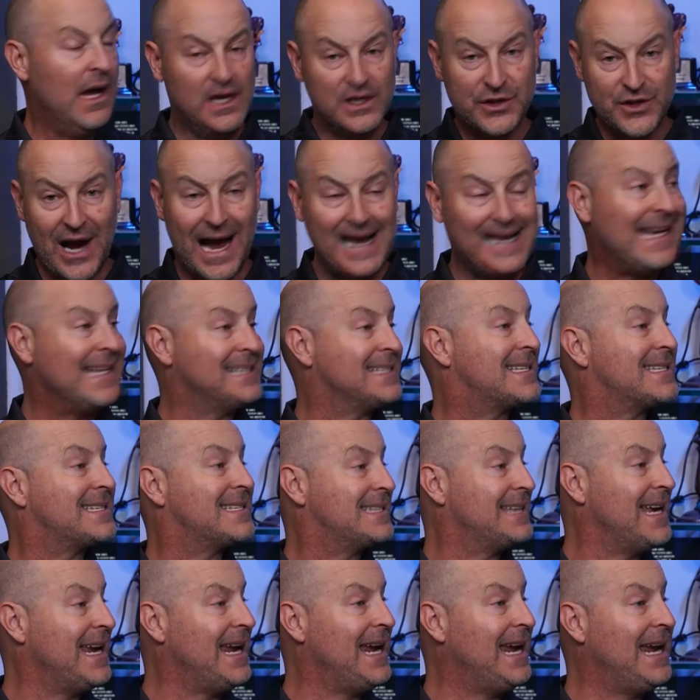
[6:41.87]
So I can
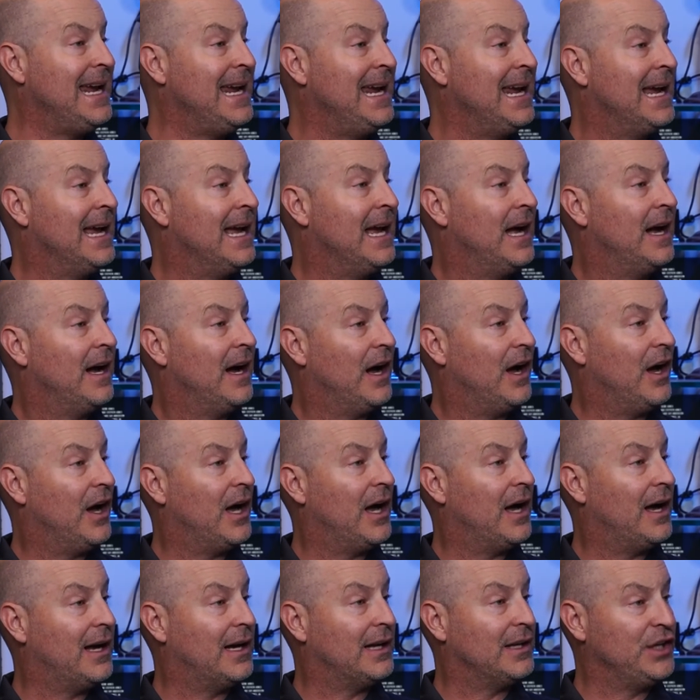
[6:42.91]
see,
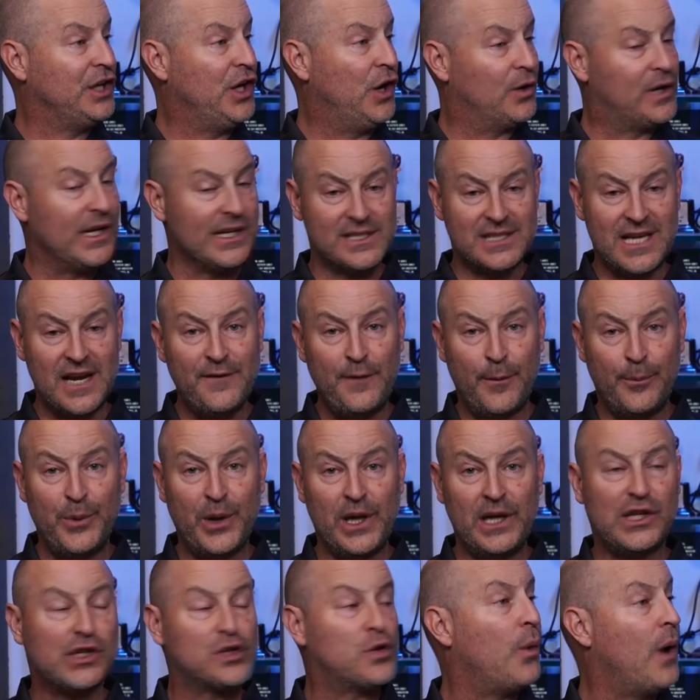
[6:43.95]

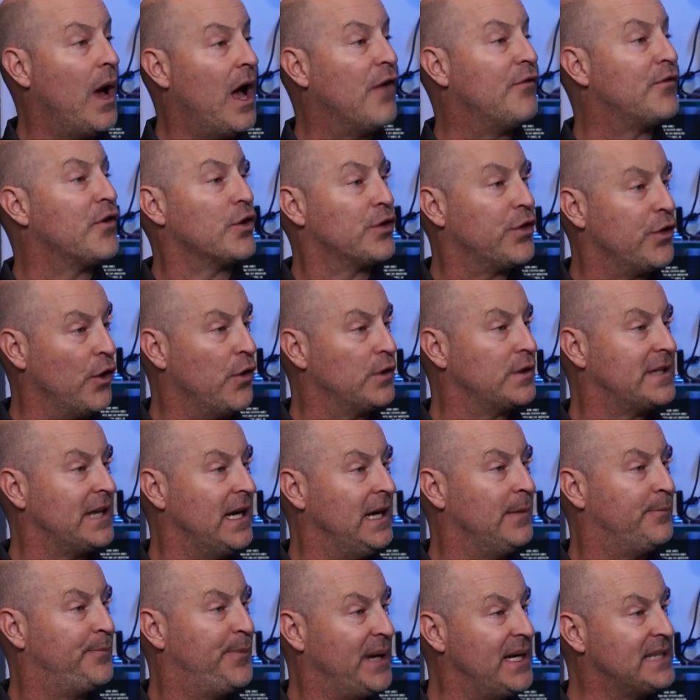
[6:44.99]
conceivably 12 or
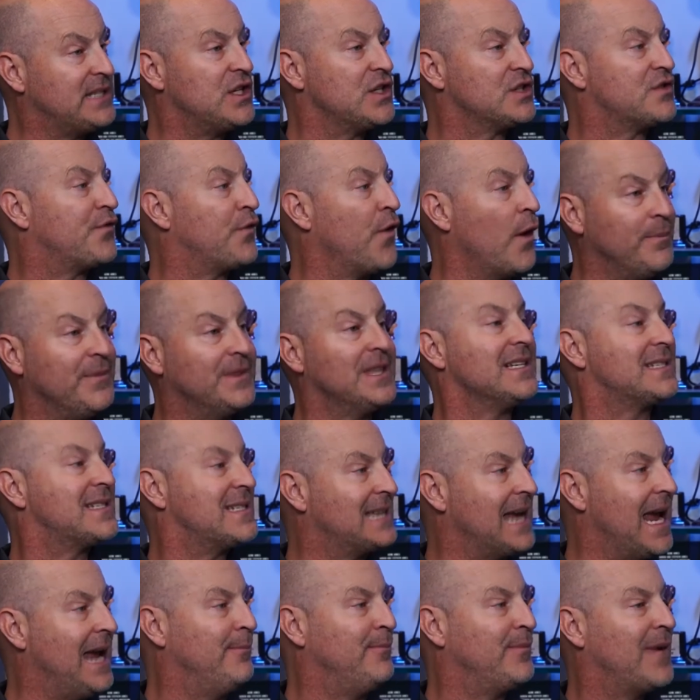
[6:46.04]
13 pitches from the
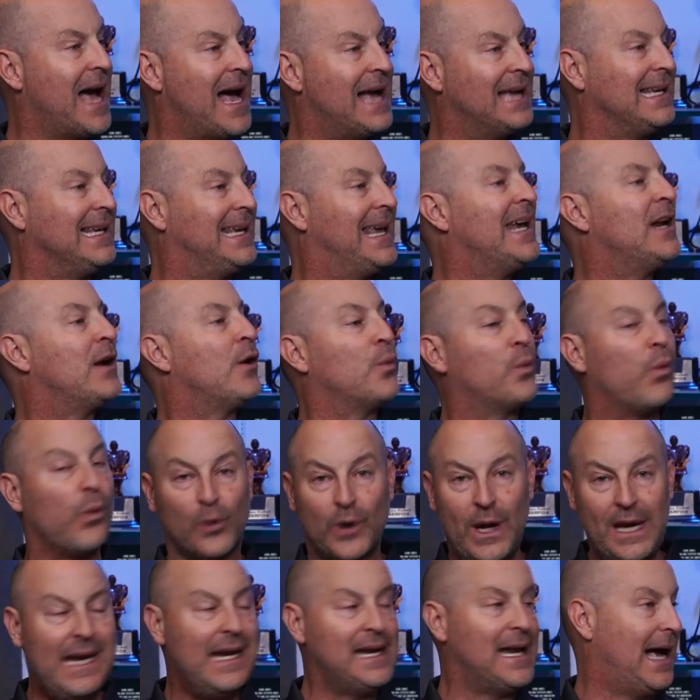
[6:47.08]
same guy and get a
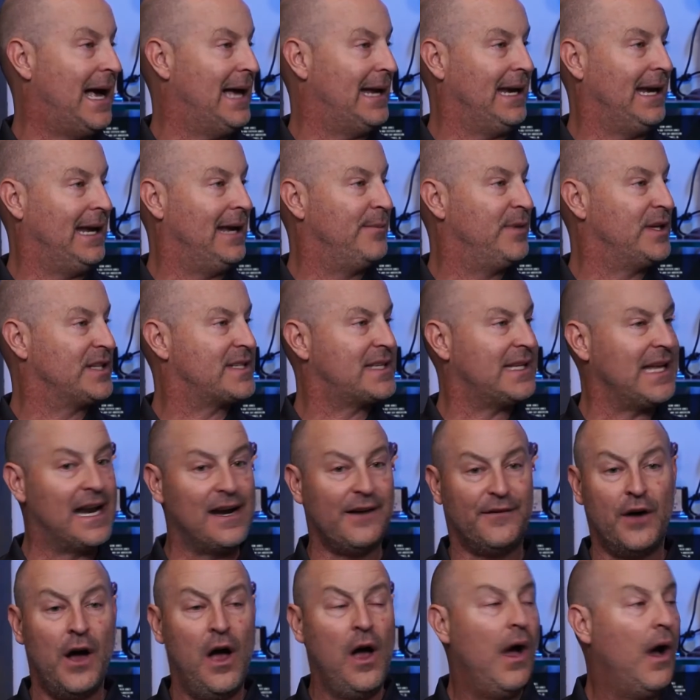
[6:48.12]
read on him instead
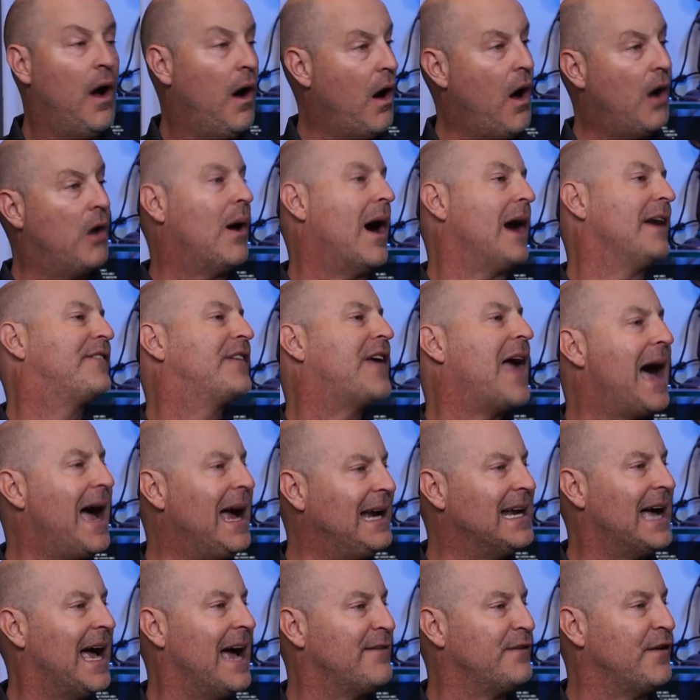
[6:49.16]
of, I
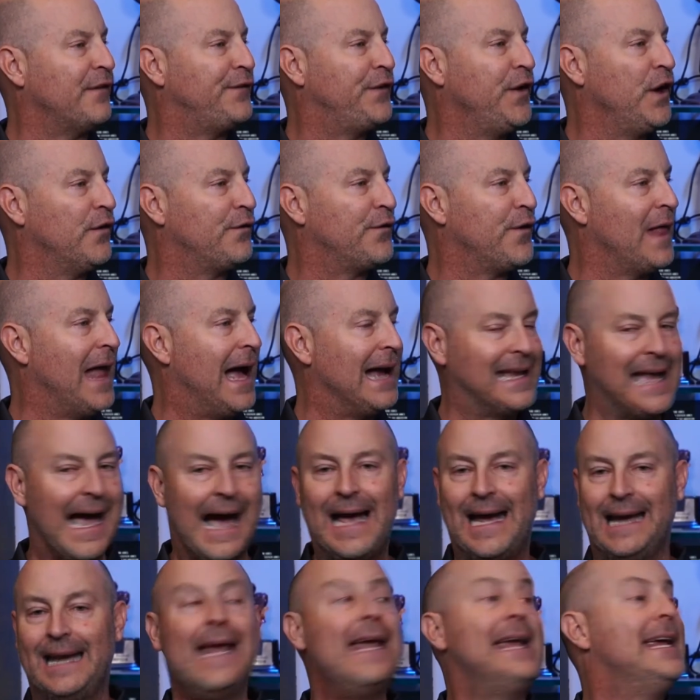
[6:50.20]
kind of have a feel for that
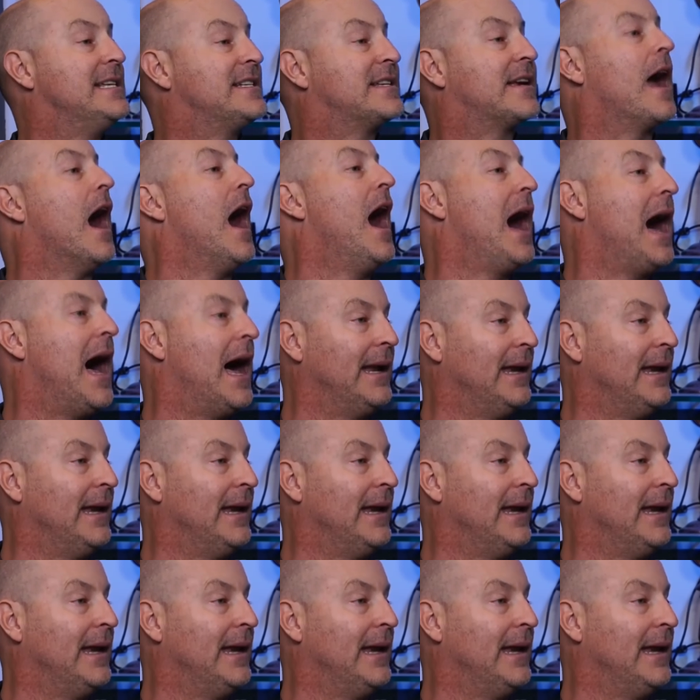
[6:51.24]
guy and he's gone.